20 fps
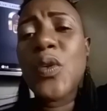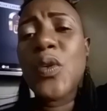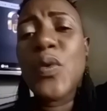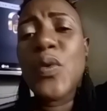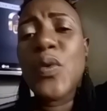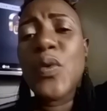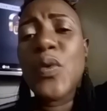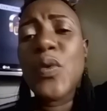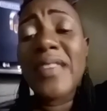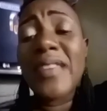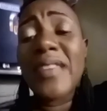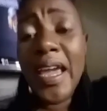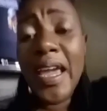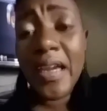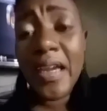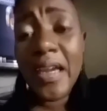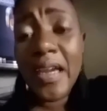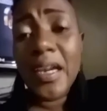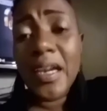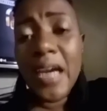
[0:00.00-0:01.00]
to
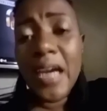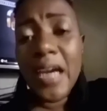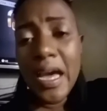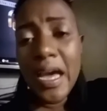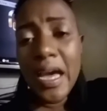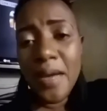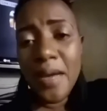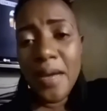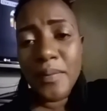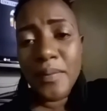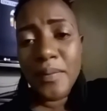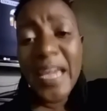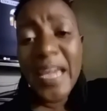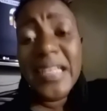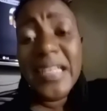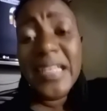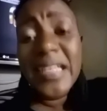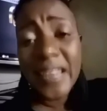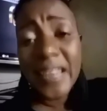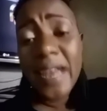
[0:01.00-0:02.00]
thank
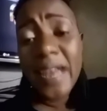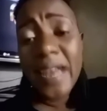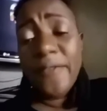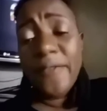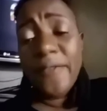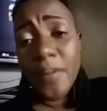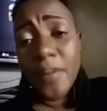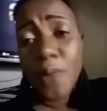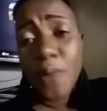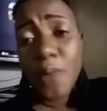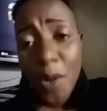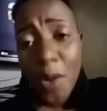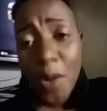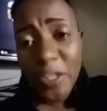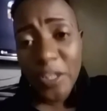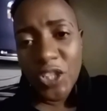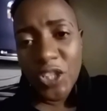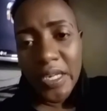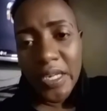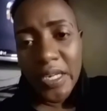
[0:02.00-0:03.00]
KZN Film
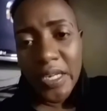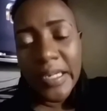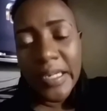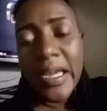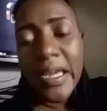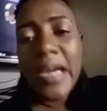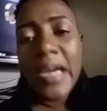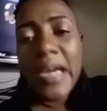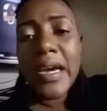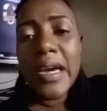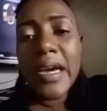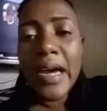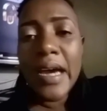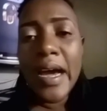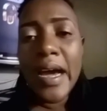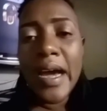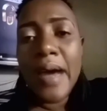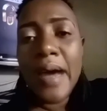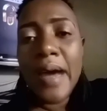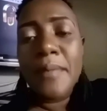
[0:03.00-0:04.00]
Commission
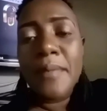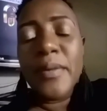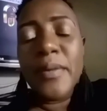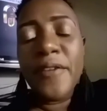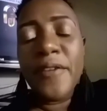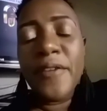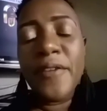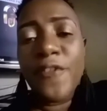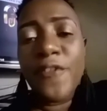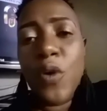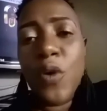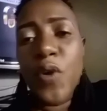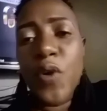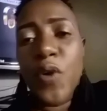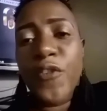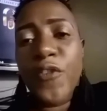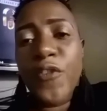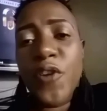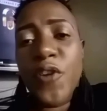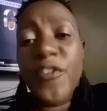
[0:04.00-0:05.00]
for
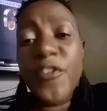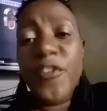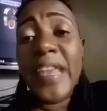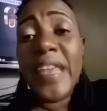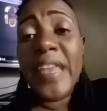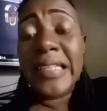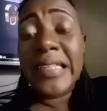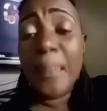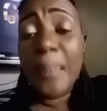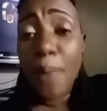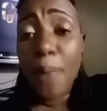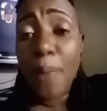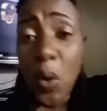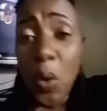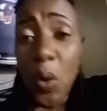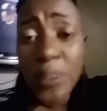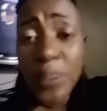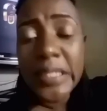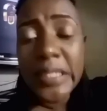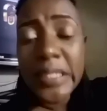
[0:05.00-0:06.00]
their support.
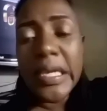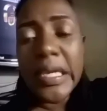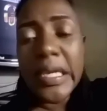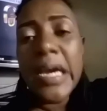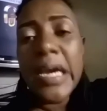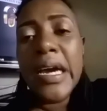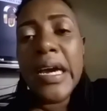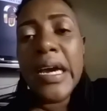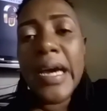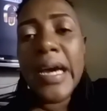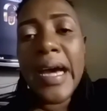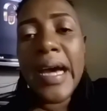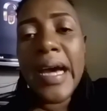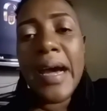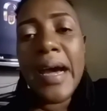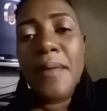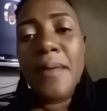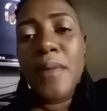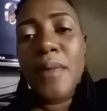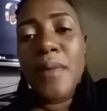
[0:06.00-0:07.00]

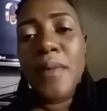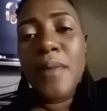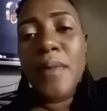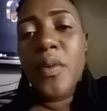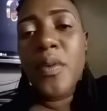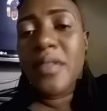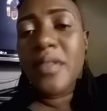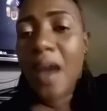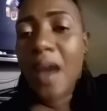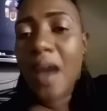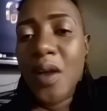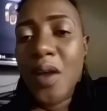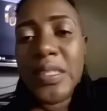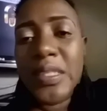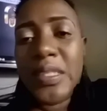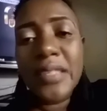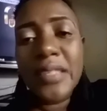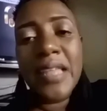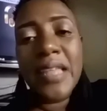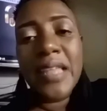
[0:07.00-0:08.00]
Without
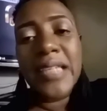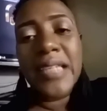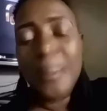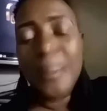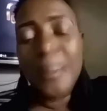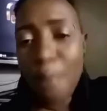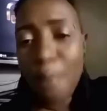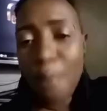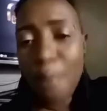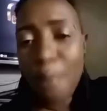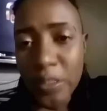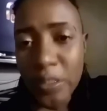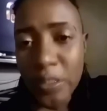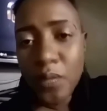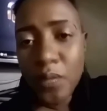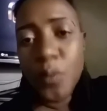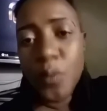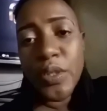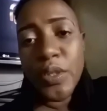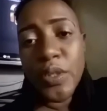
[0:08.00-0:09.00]
their support, we would
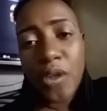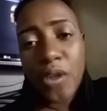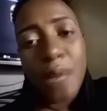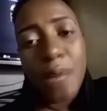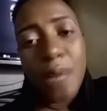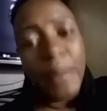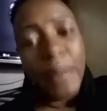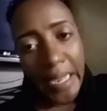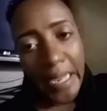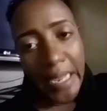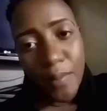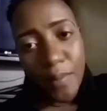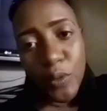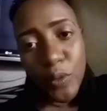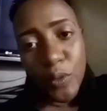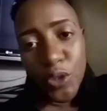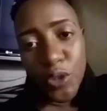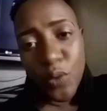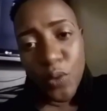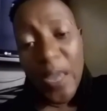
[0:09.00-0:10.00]
not be able to
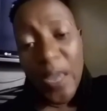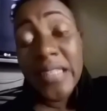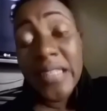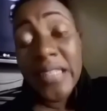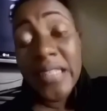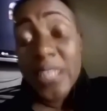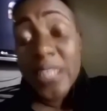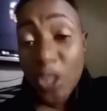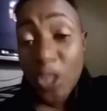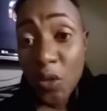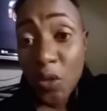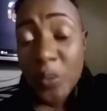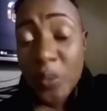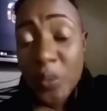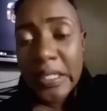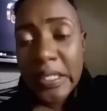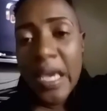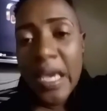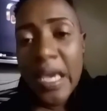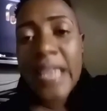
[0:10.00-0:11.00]
execute
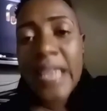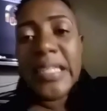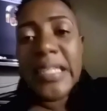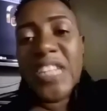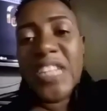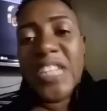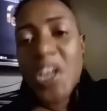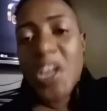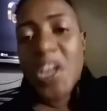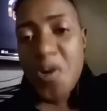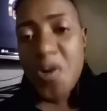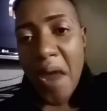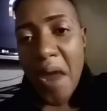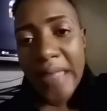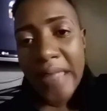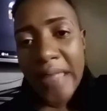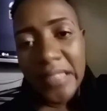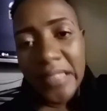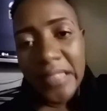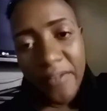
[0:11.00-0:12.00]
such a grand
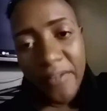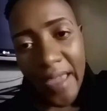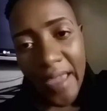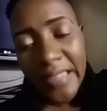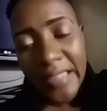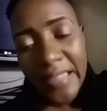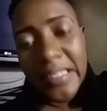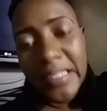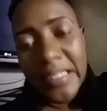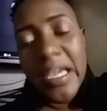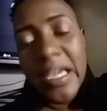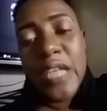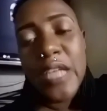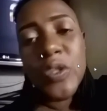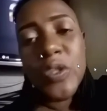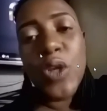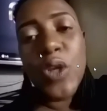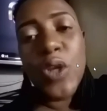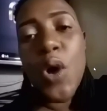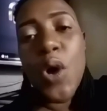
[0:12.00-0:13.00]
event.
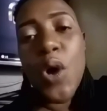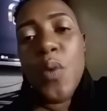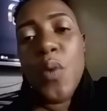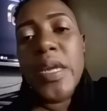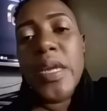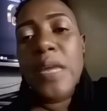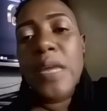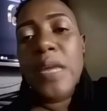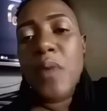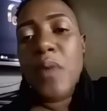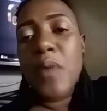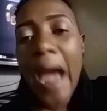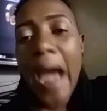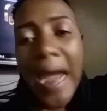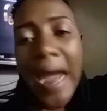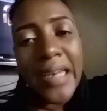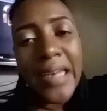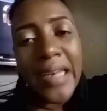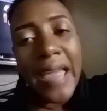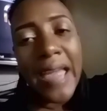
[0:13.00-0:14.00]
So we highly,
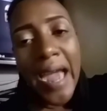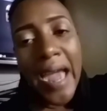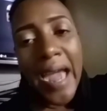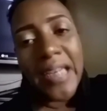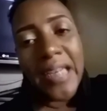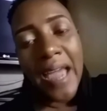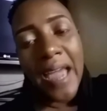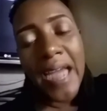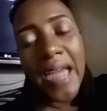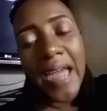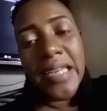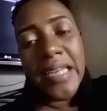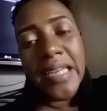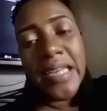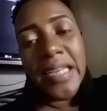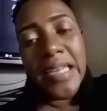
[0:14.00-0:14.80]
highly, highly